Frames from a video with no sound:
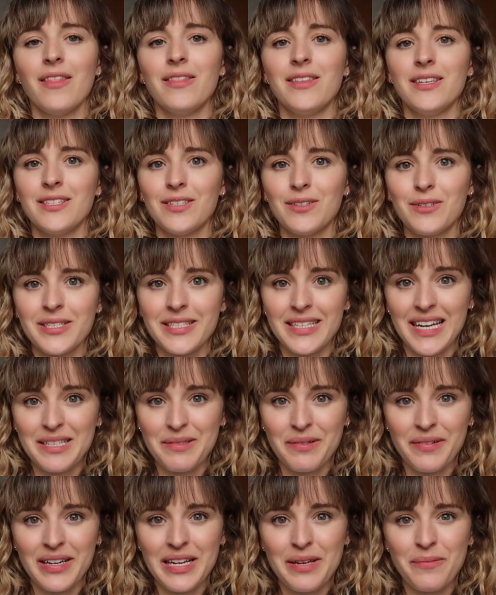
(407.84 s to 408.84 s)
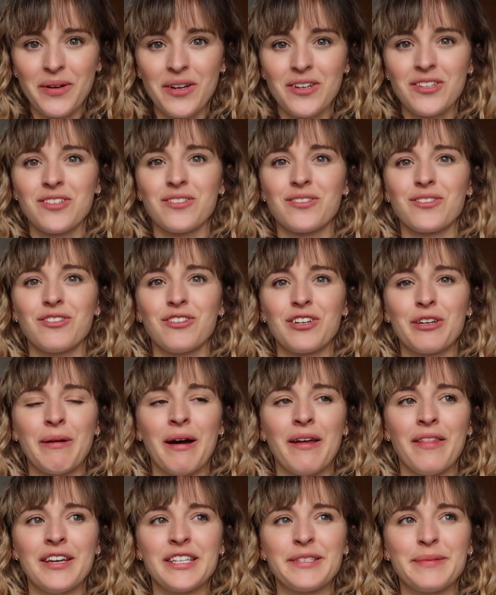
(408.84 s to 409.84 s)
This always gets me really emotional talking
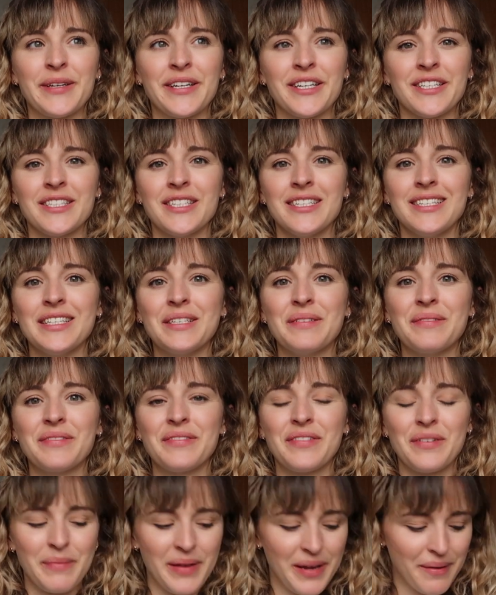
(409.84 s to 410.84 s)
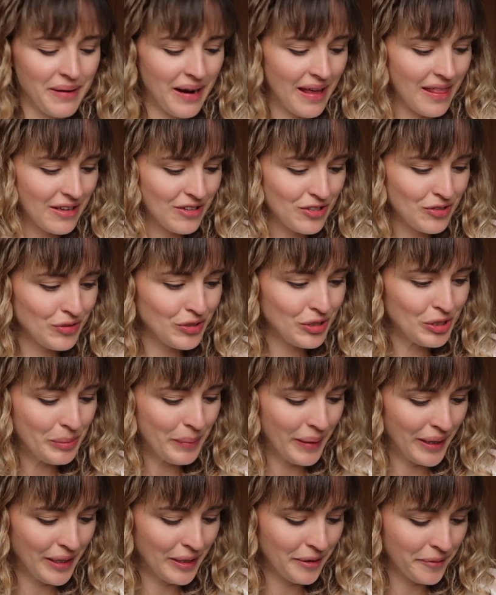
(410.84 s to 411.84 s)
about this because this is for me where the
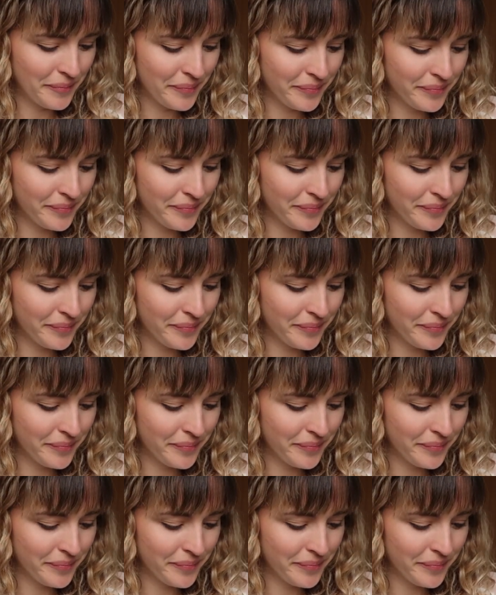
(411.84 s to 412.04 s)
trauma,